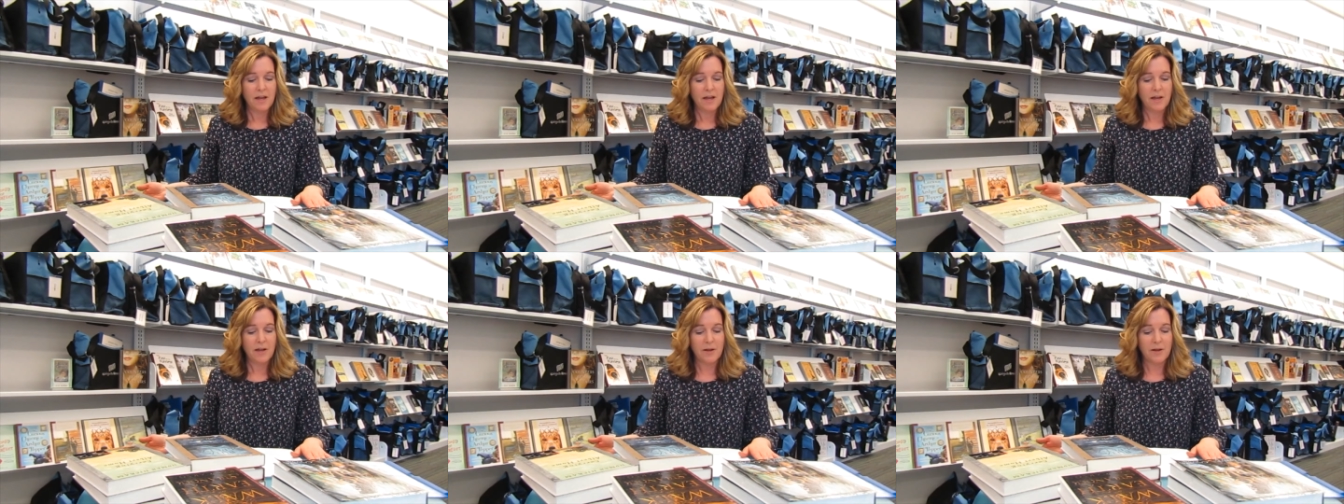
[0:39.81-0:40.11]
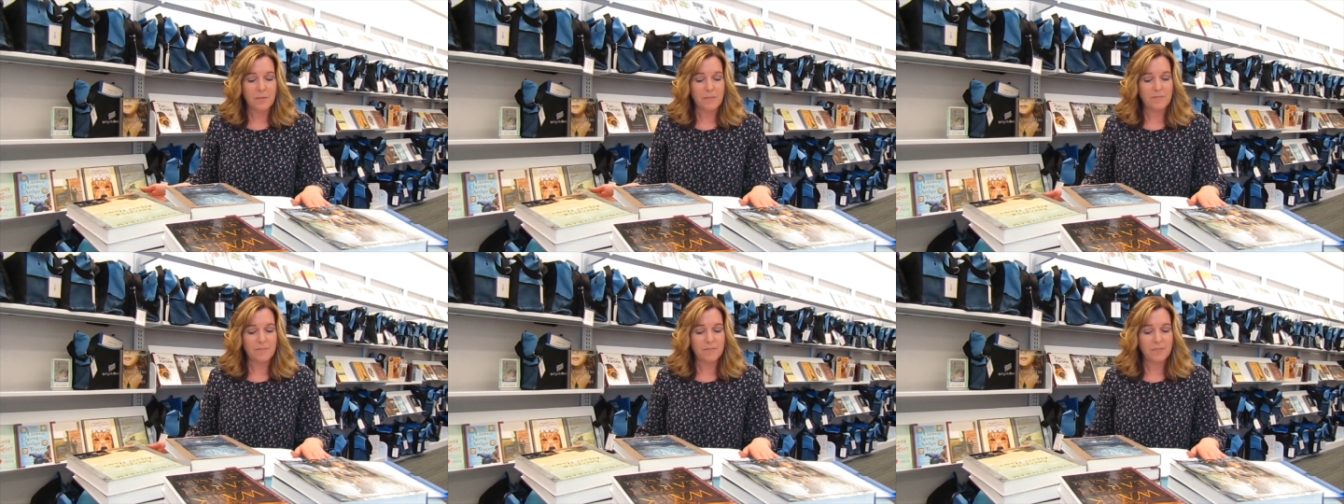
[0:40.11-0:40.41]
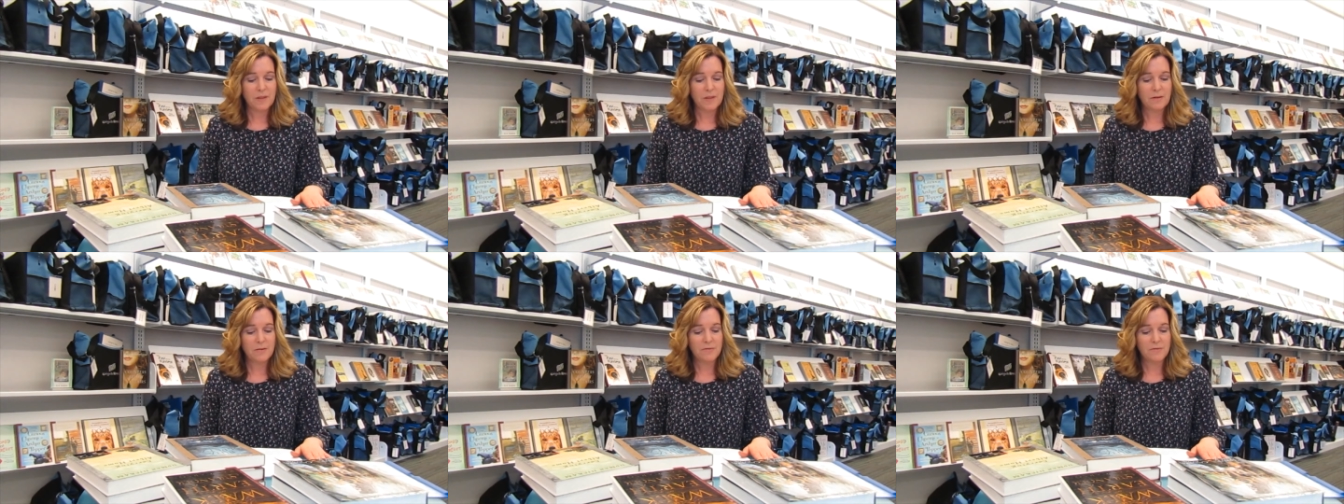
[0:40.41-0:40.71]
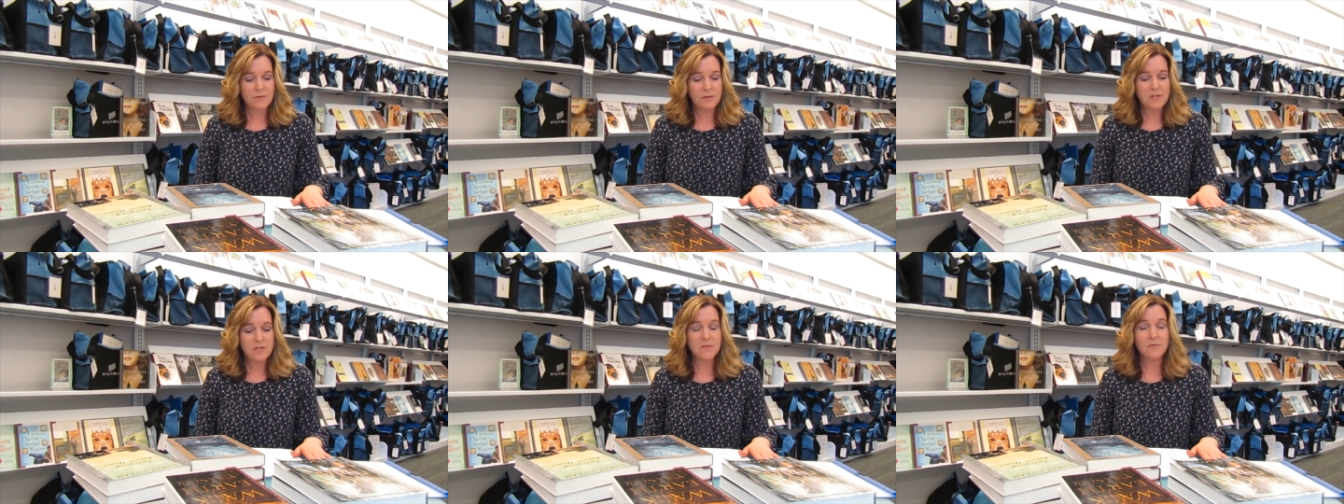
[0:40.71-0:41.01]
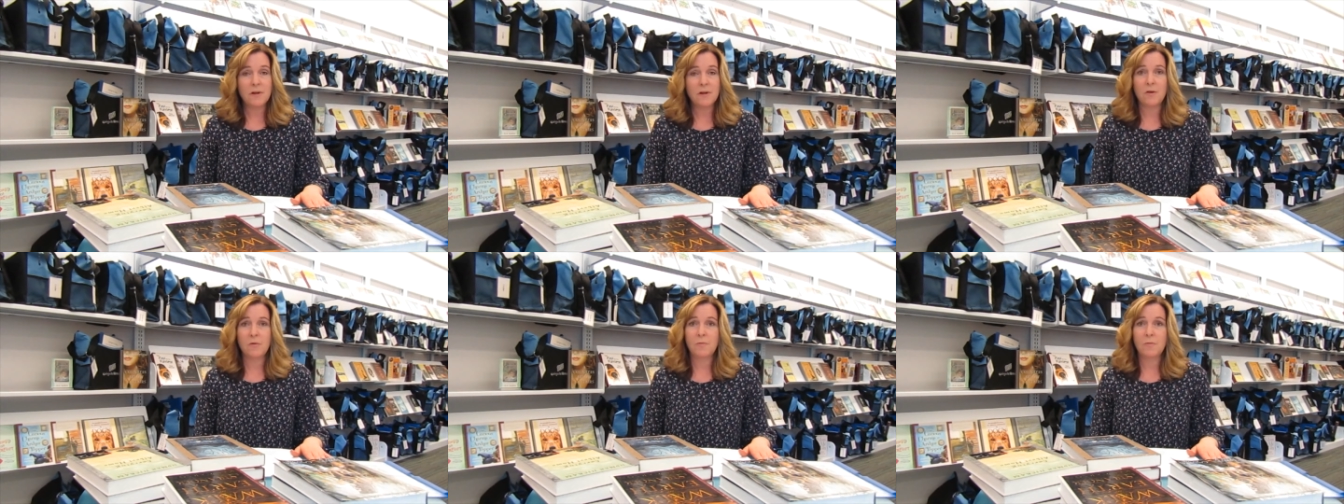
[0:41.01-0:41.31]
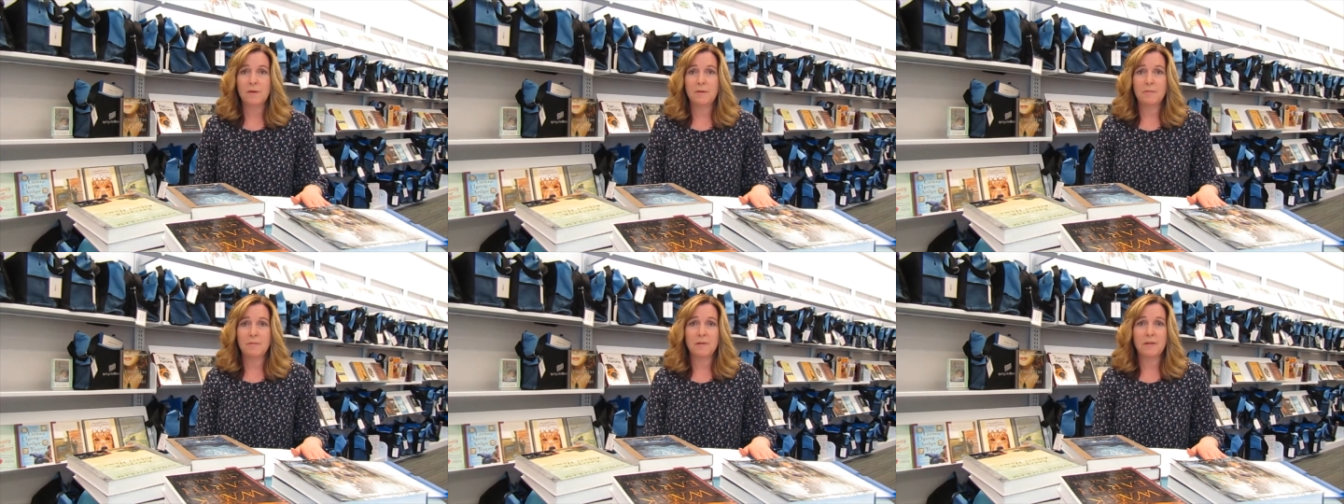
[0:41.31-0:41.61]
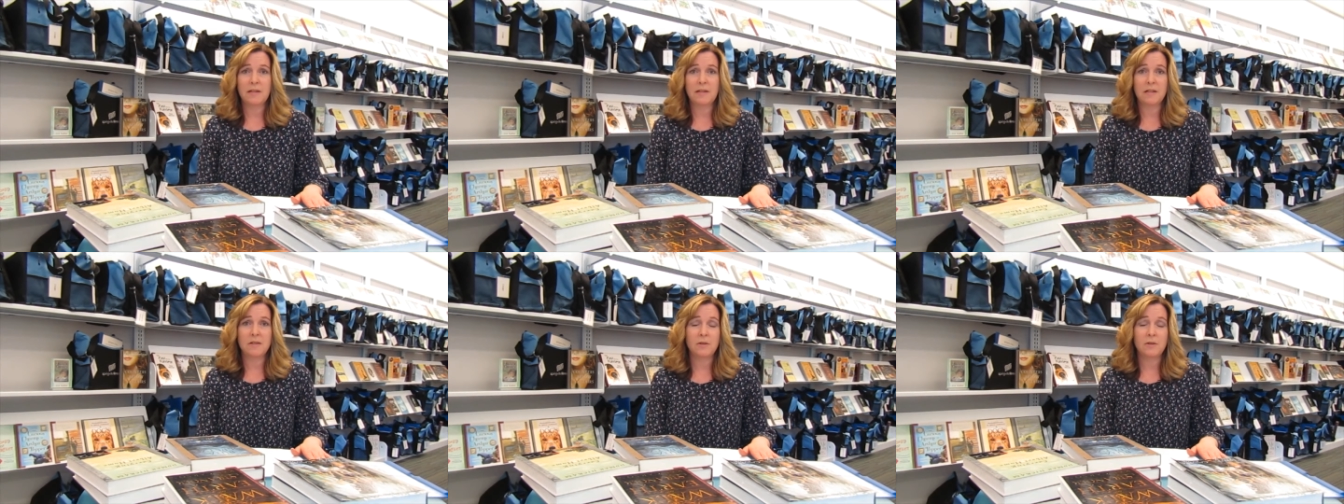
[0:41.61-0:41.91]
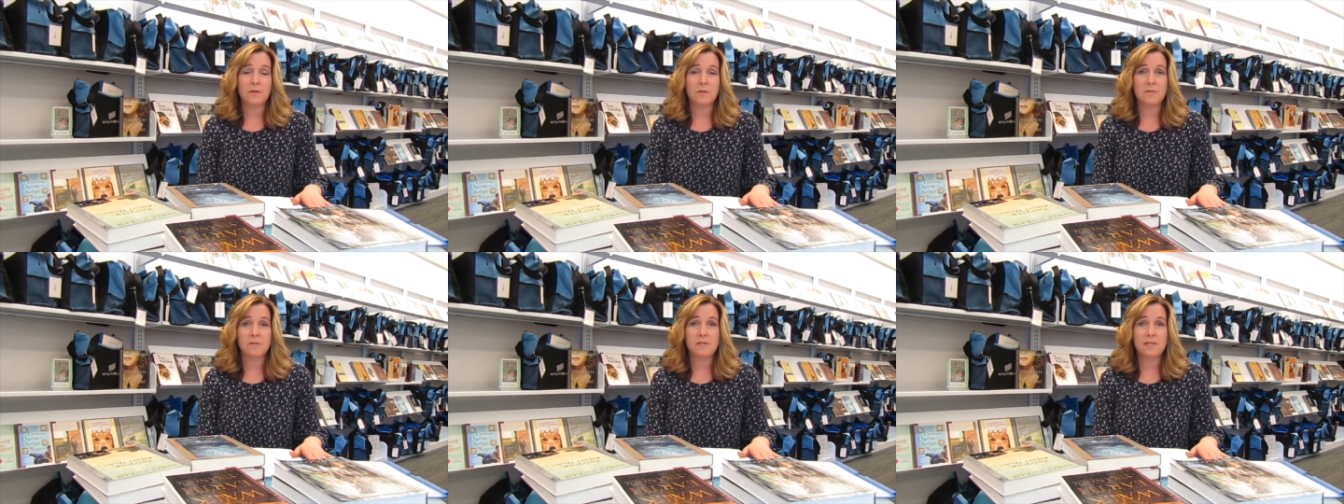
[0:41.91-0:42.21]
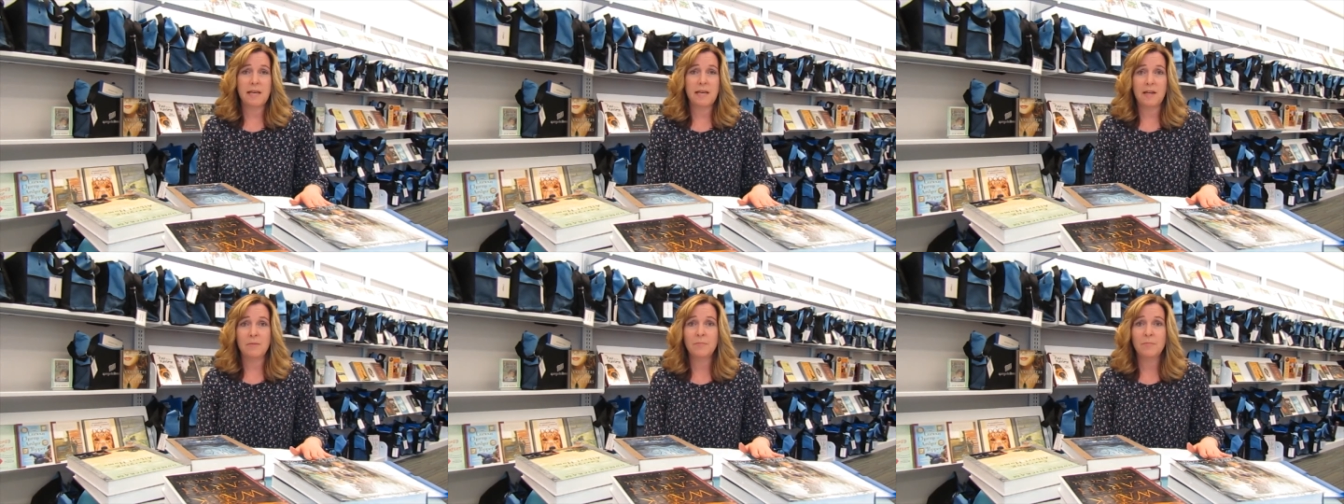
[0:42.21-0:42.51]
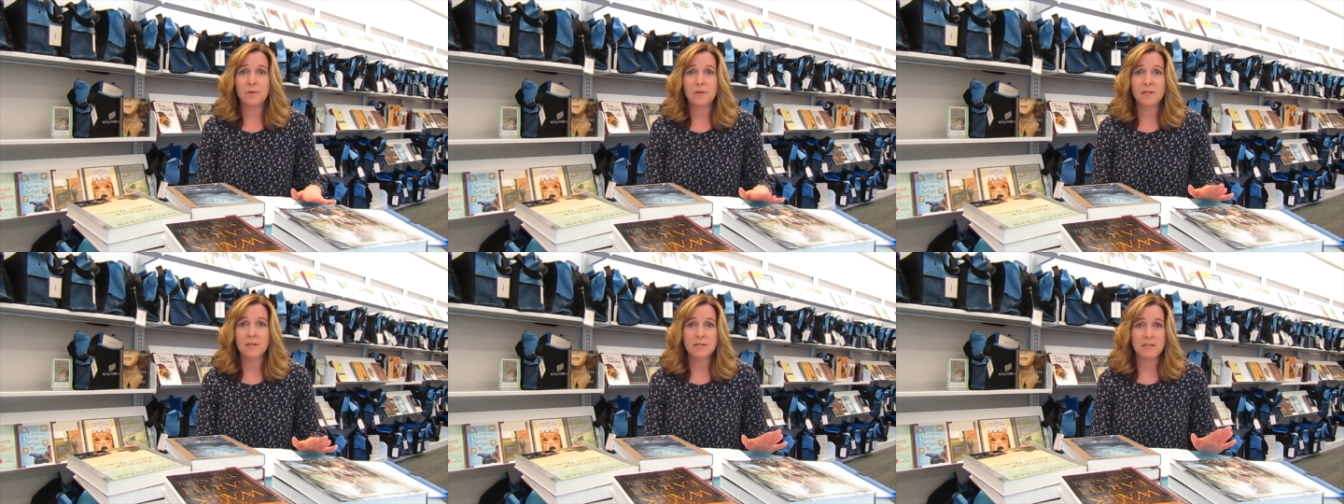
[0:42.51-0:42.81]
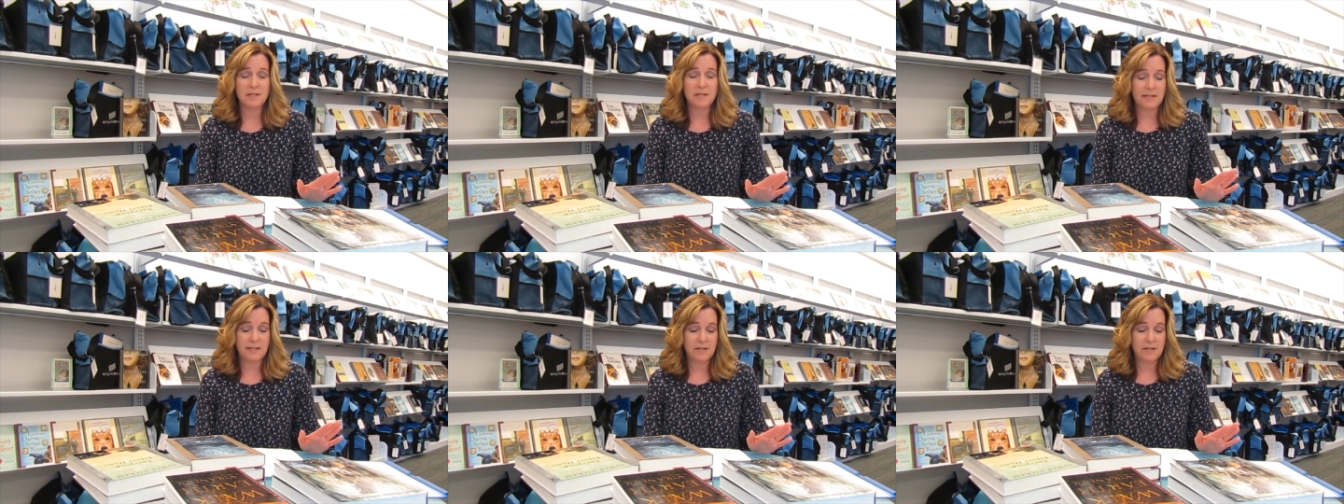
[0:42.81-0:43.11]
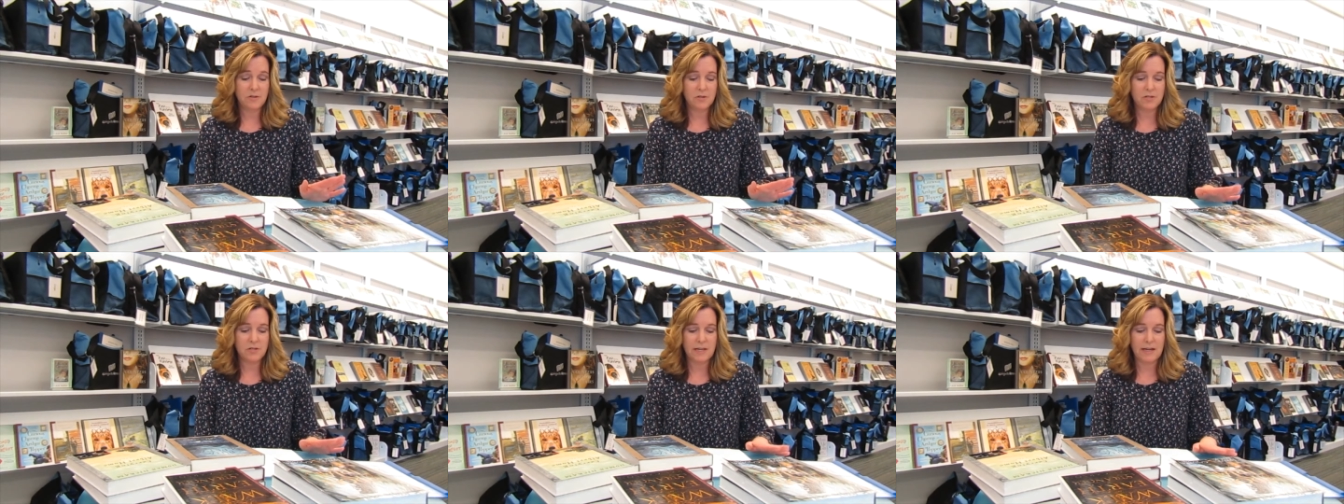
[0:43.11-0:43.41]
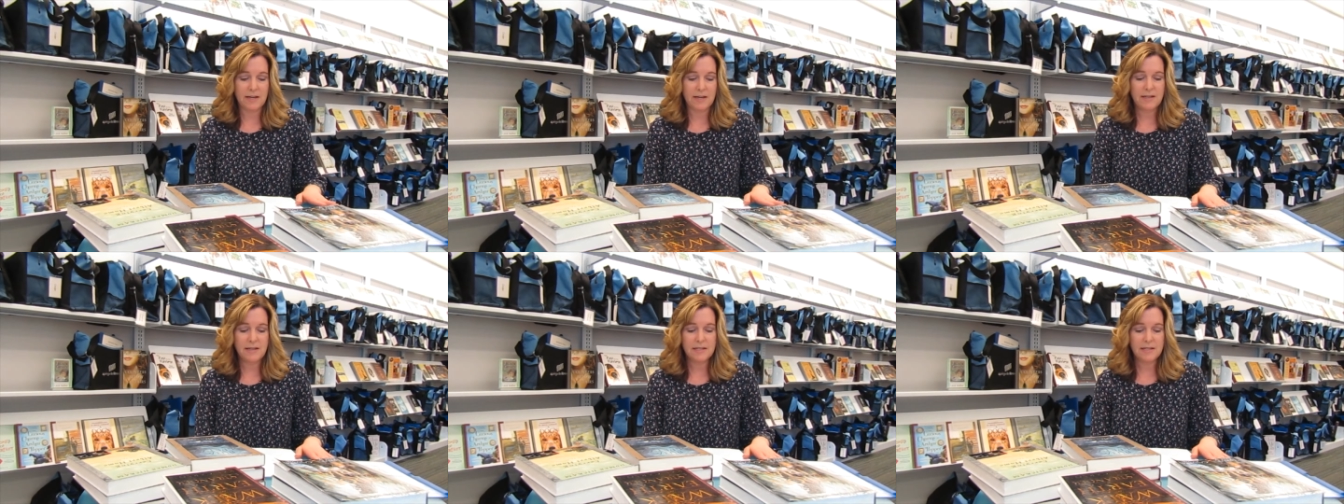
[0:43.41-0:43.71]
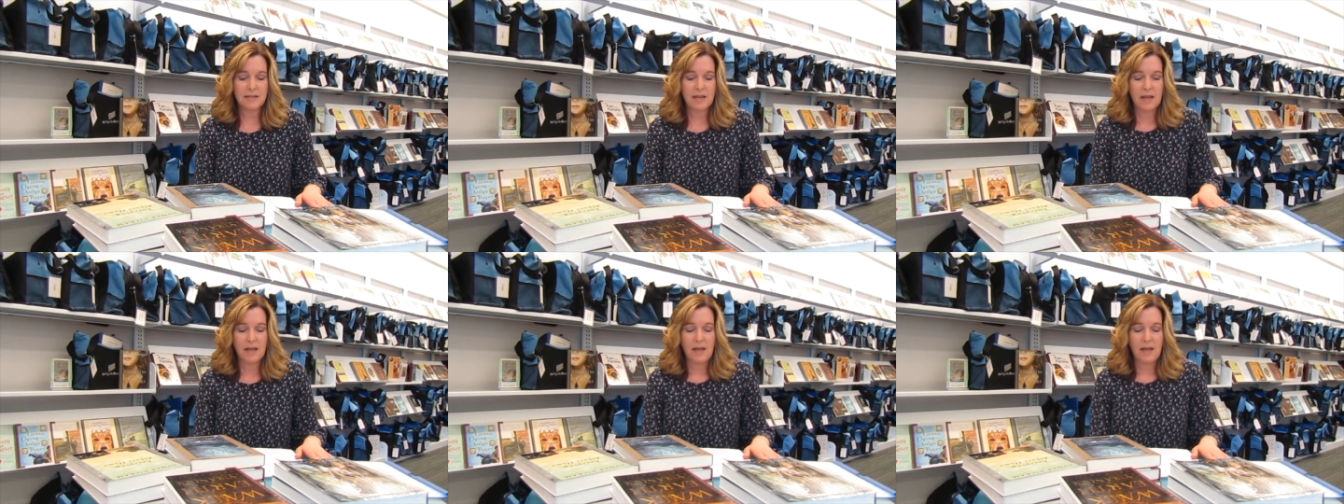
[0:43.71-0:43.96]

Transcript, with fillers: Um, first of all, we include 10 books in each set